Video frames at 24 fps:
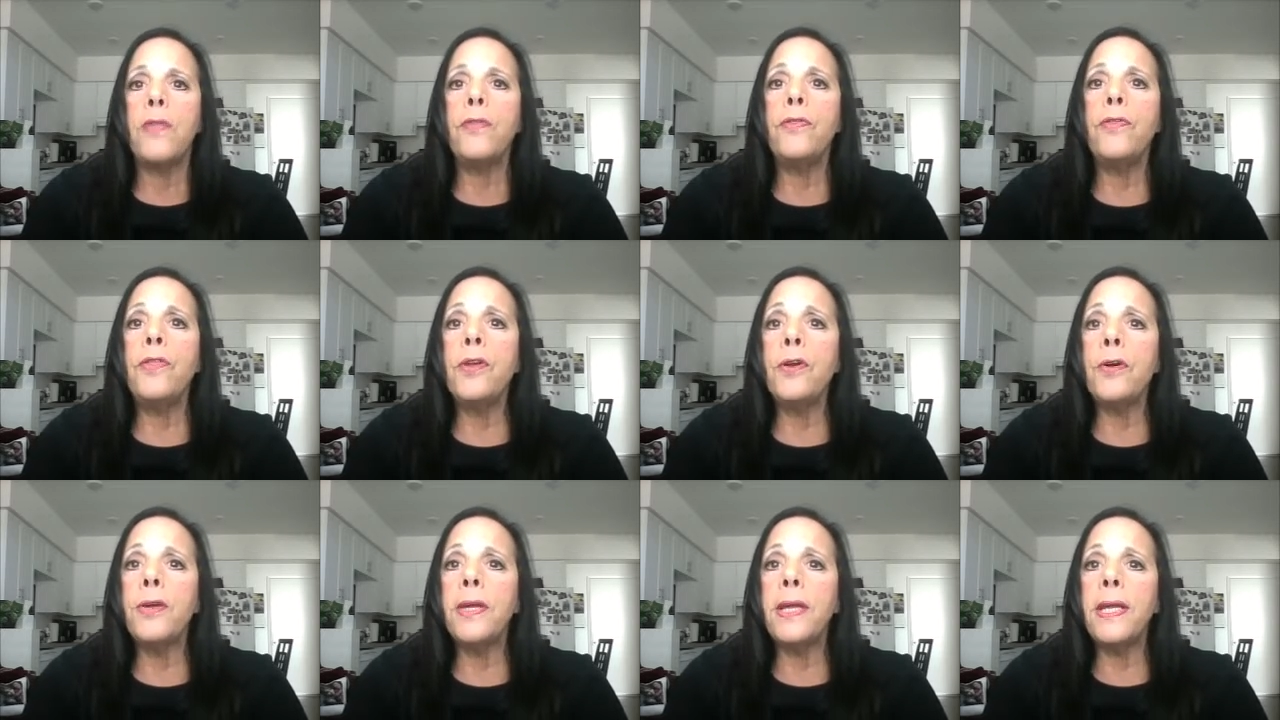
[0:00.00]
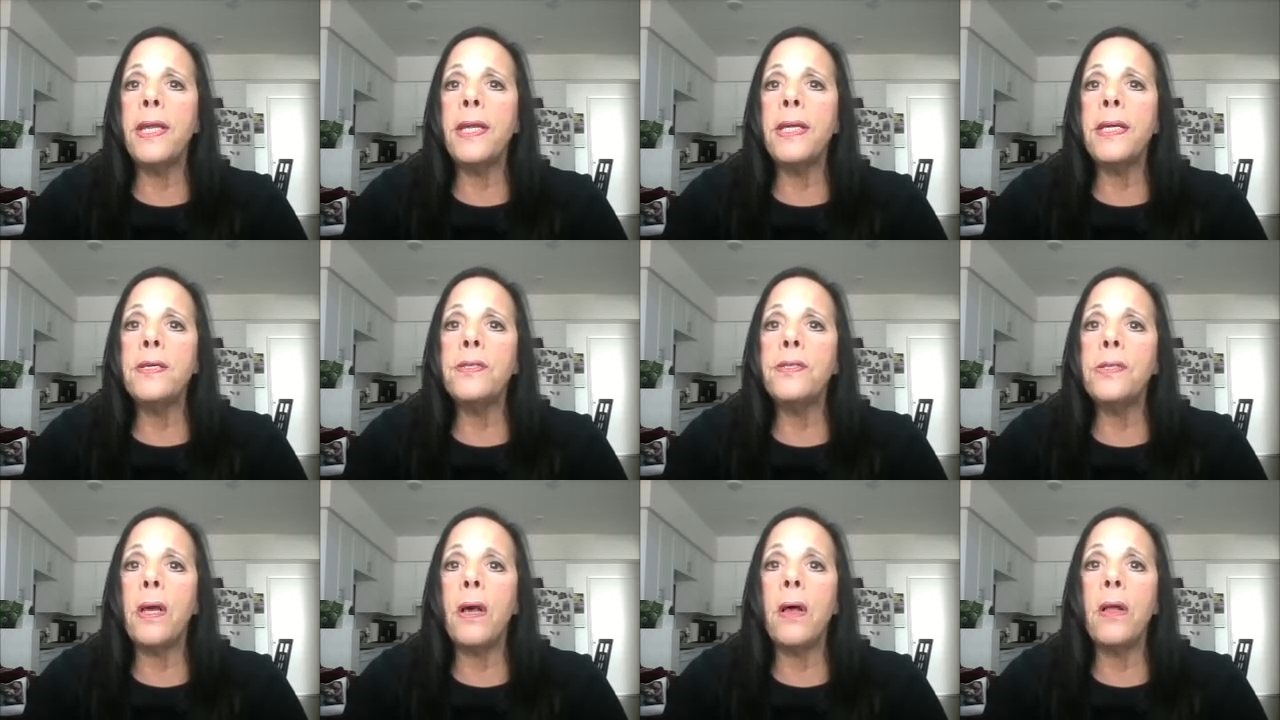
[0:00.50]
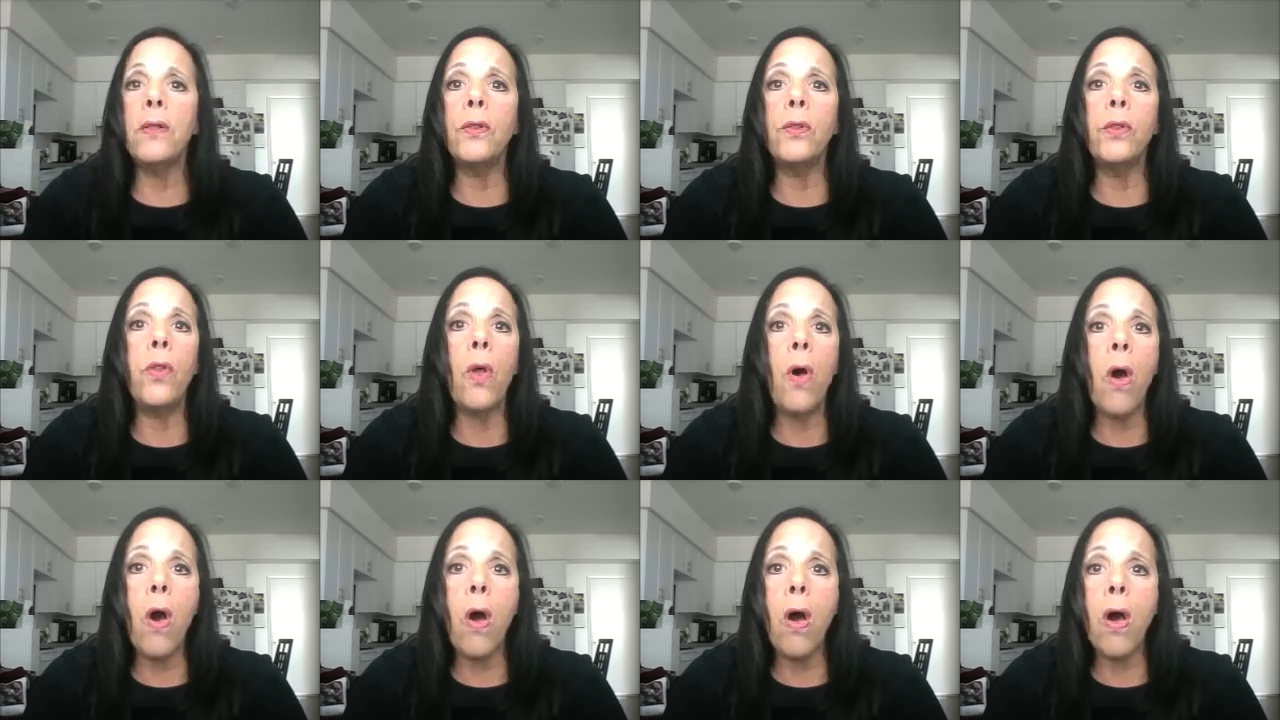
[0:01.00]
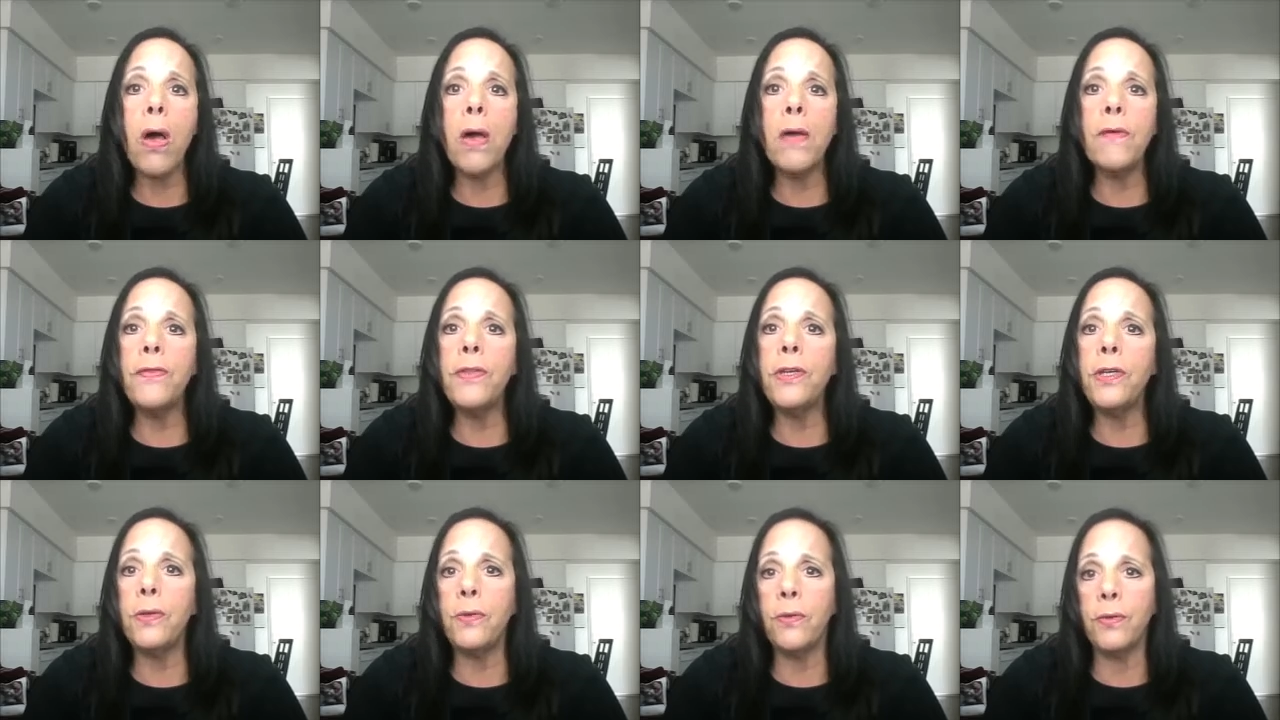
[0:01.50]
There is a law of
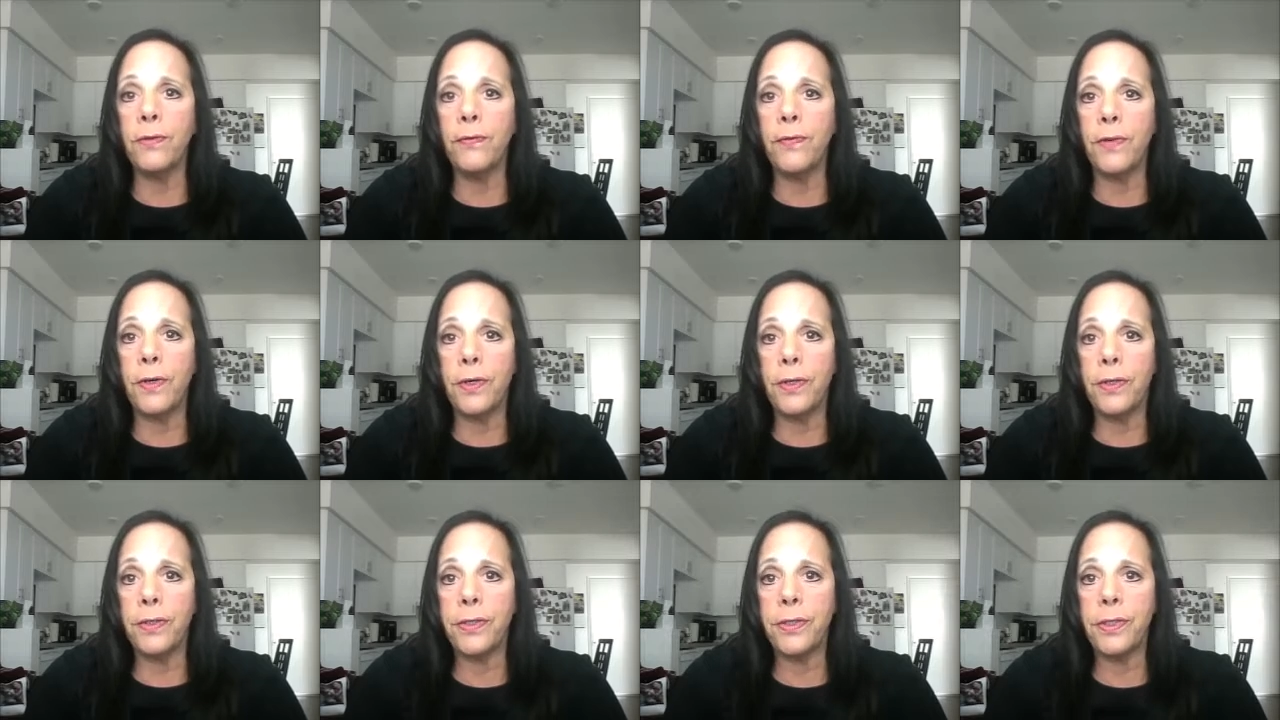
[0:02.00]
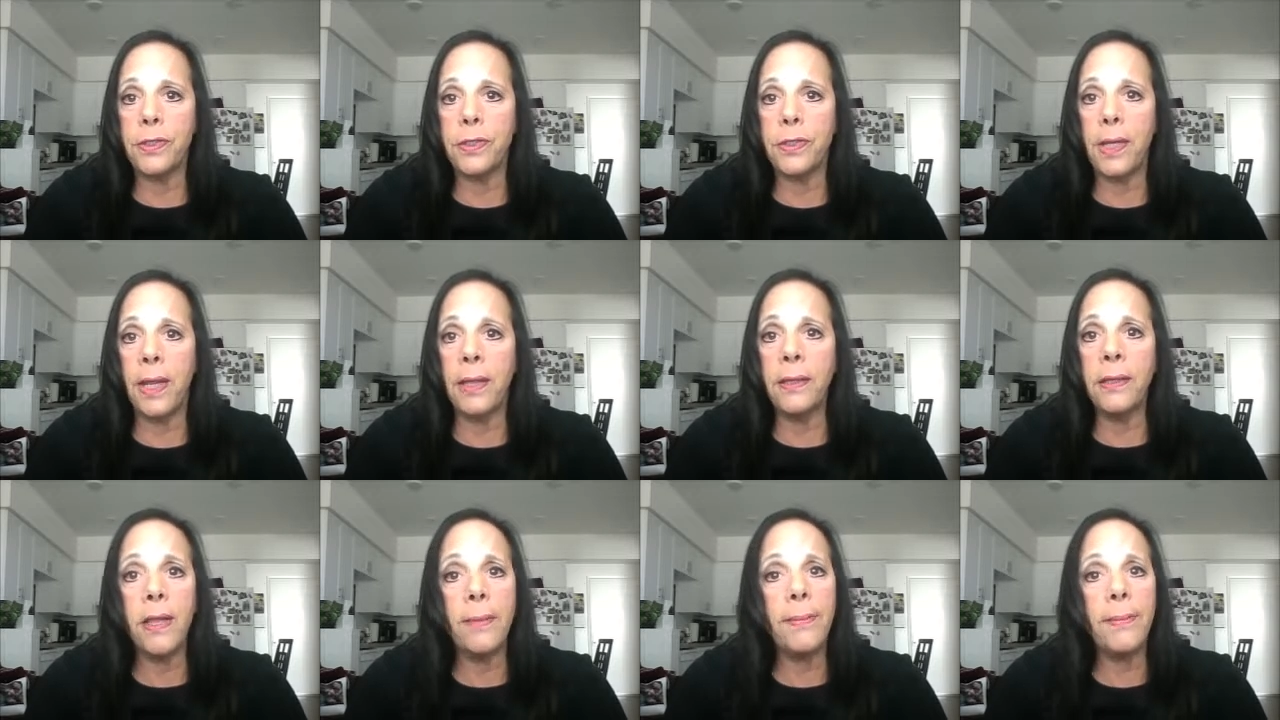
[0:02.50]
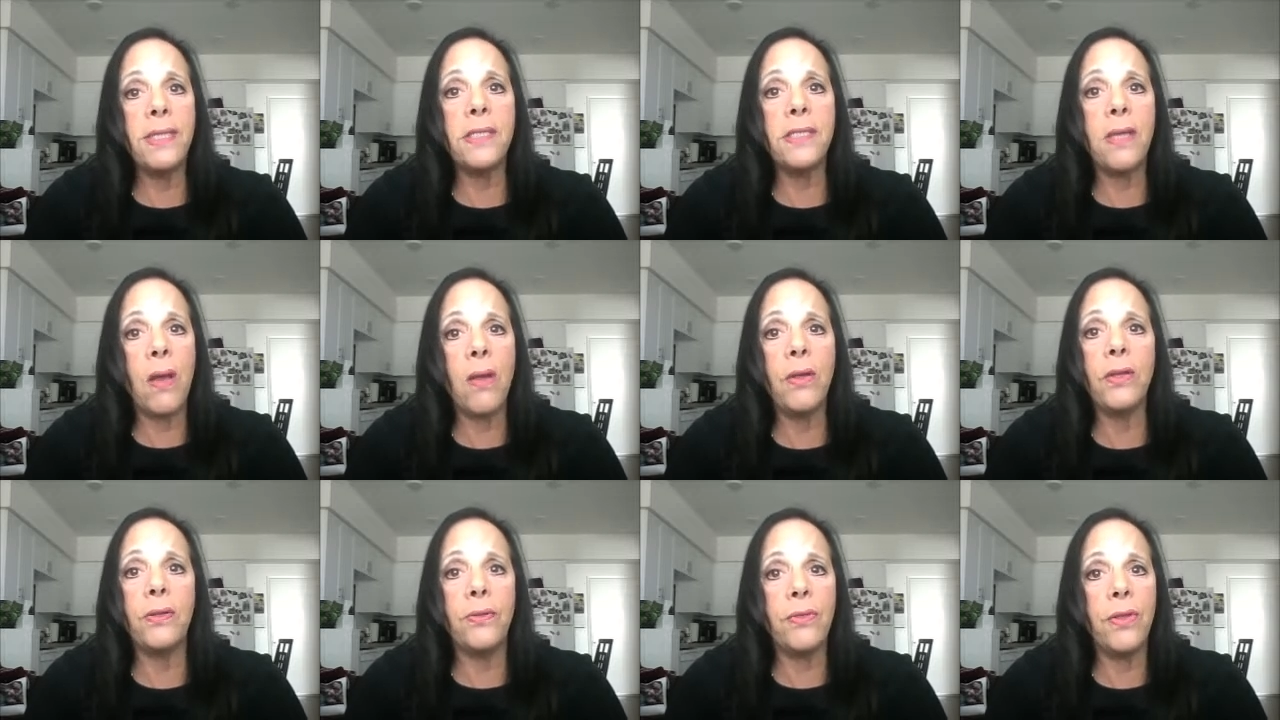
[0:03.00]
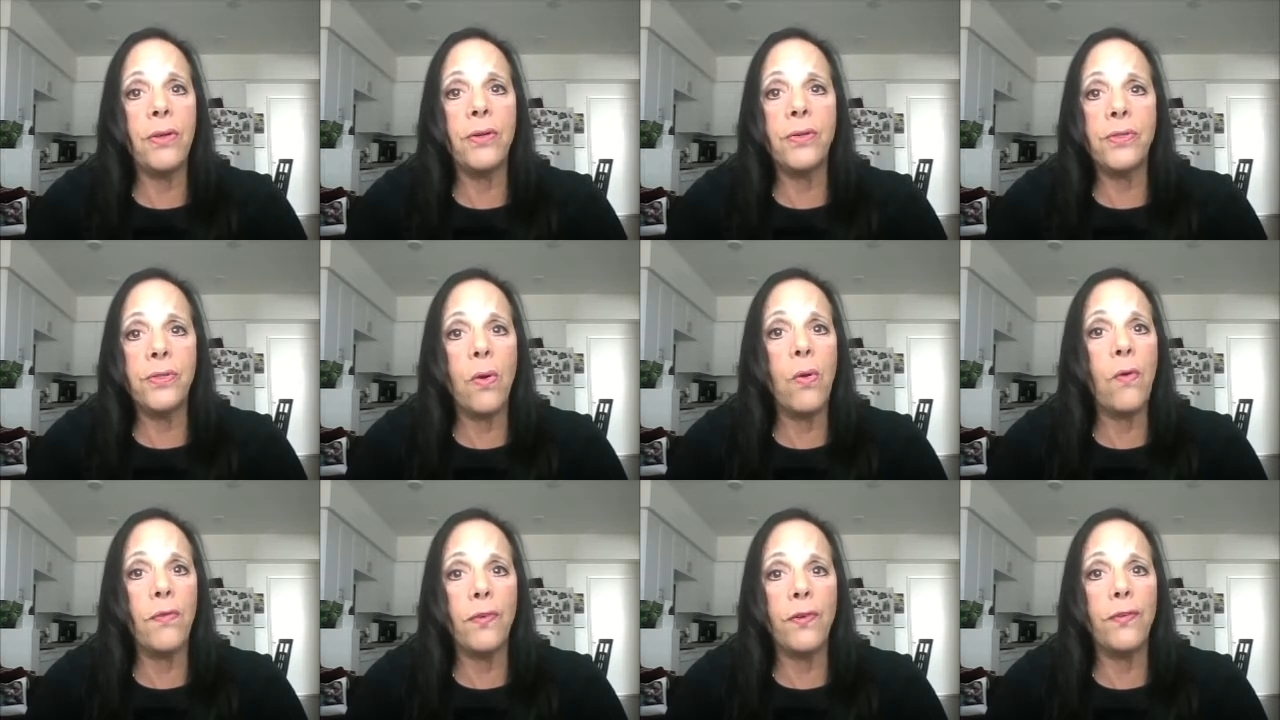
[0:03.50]
the universe, and let me tell you, there's
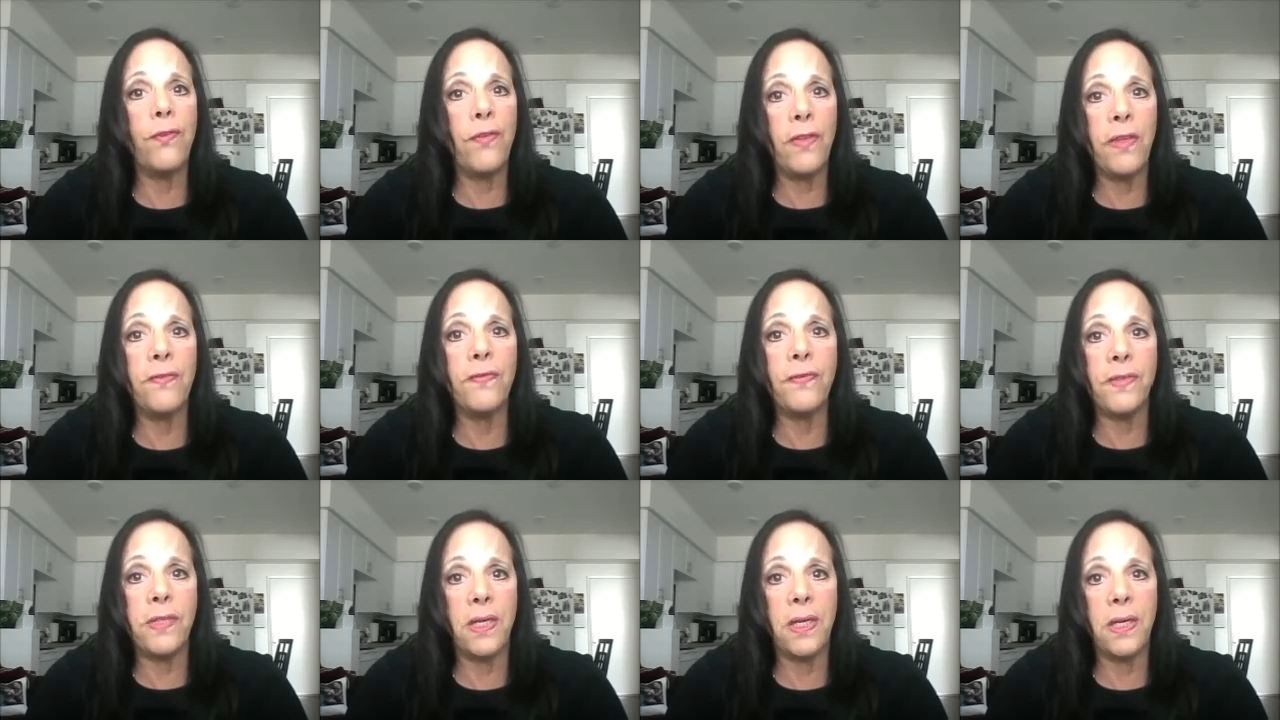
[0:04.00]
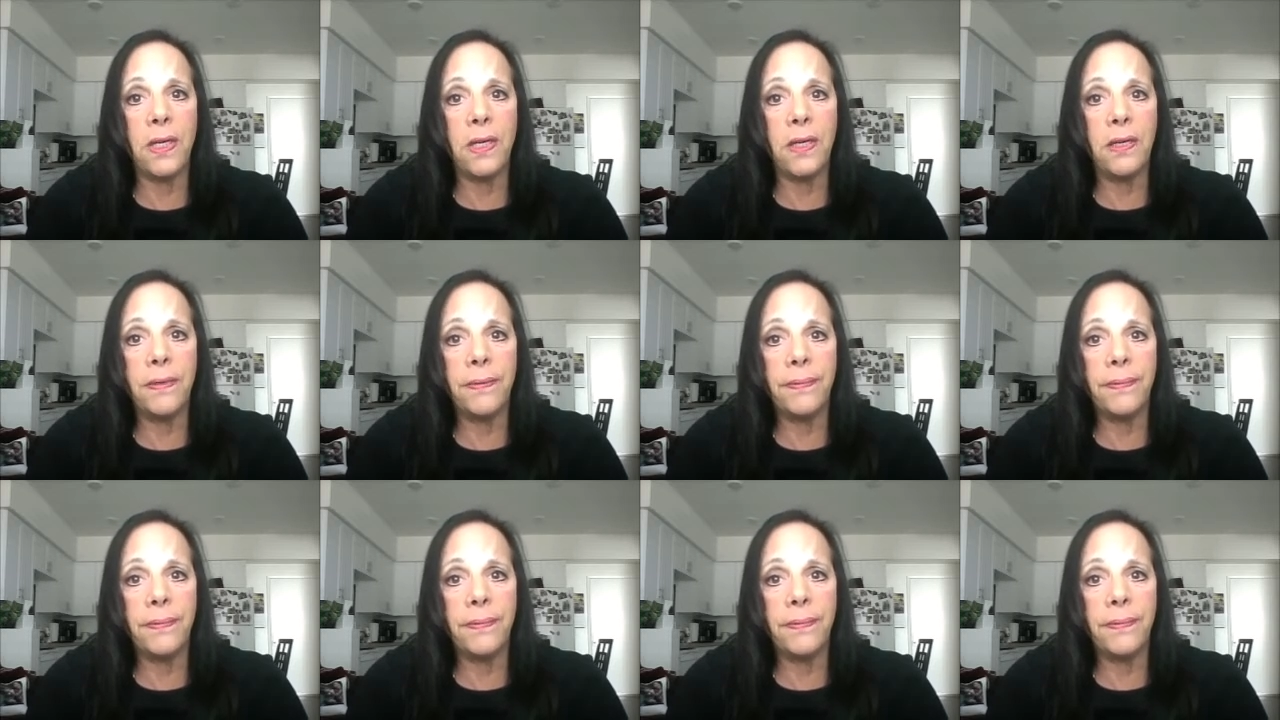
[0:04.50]
over 50.